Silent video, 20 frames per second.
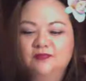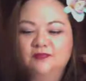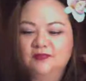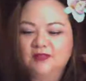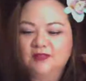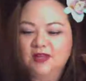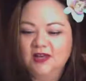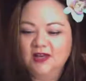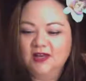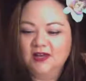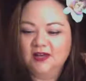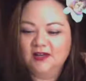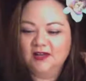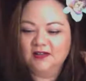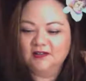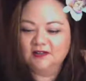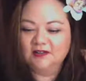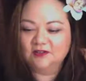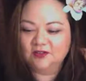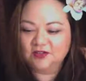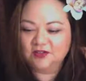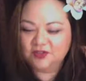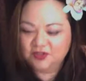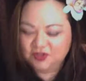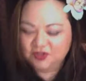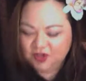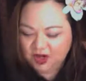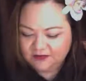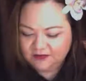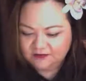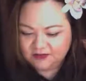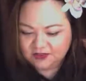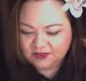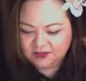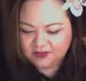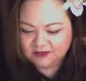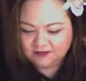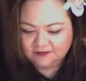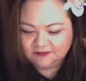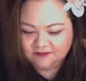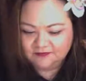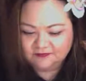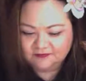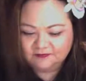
And it looks soft.